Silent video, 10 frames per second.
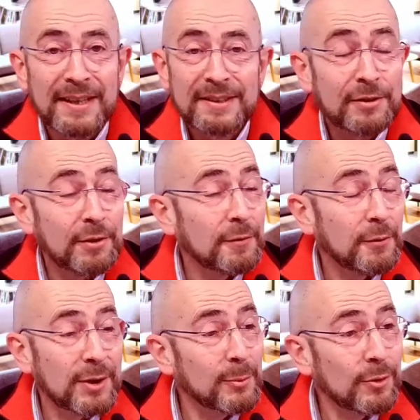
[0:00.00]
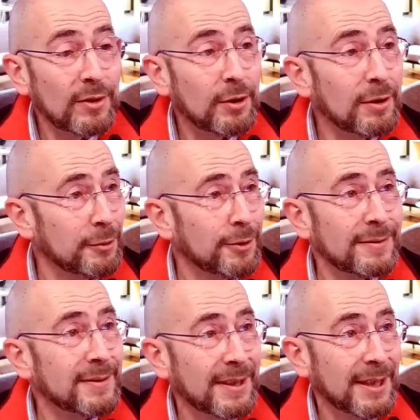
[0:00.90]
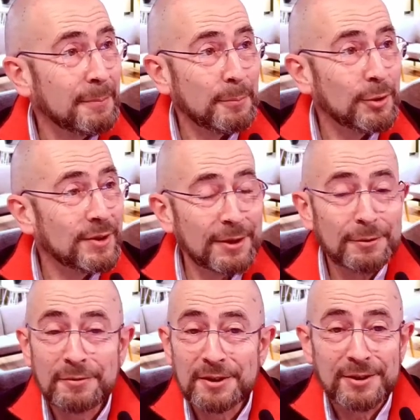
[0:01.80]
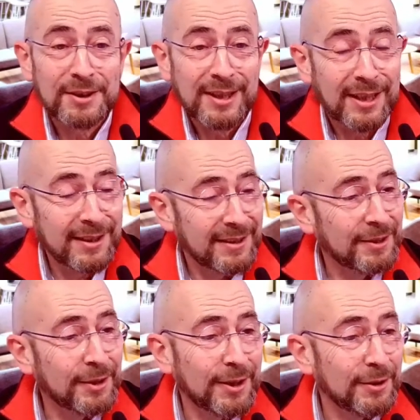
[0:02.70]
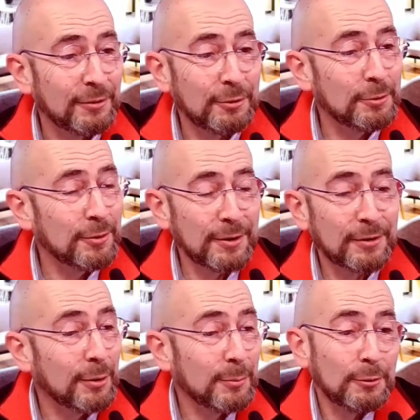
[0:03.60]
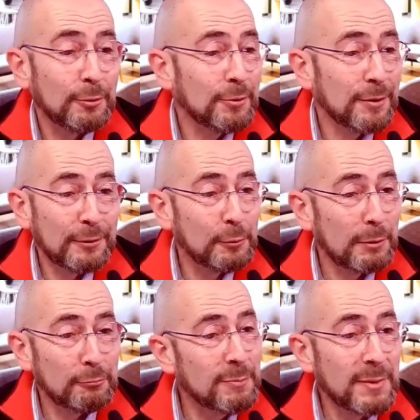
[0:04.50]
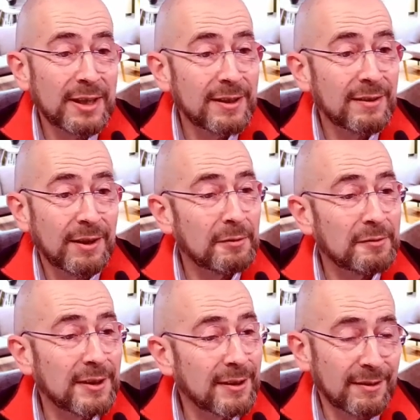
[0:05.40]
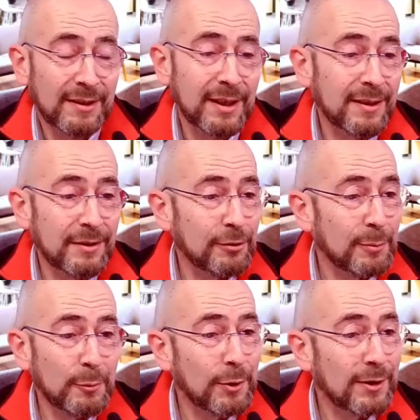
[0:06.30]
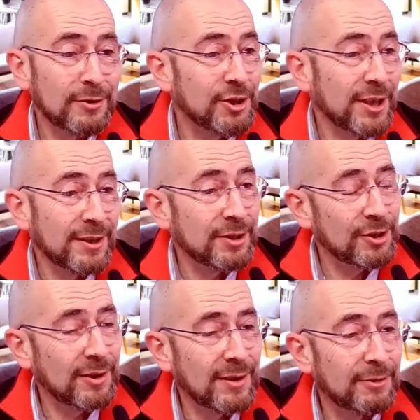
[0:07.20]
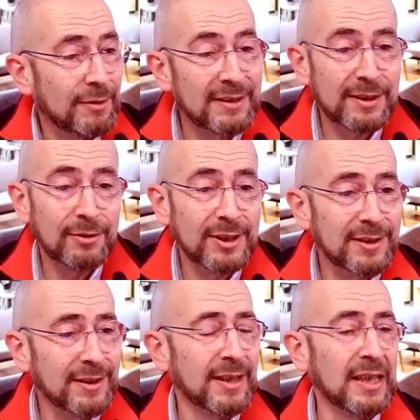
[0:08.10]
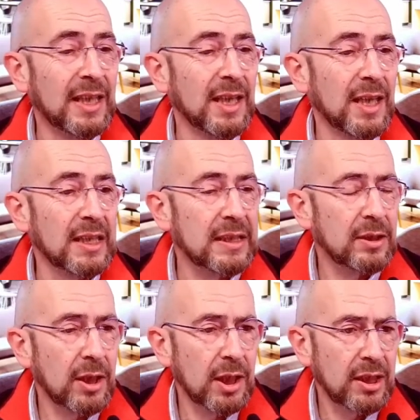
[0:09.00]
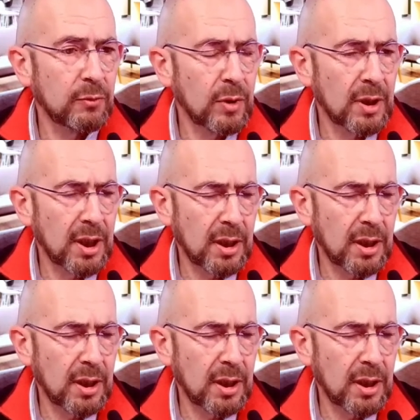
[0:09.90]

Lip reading: This is for them to discover. I'm pretty confident that some students will remain in their field and some will change radically, and they will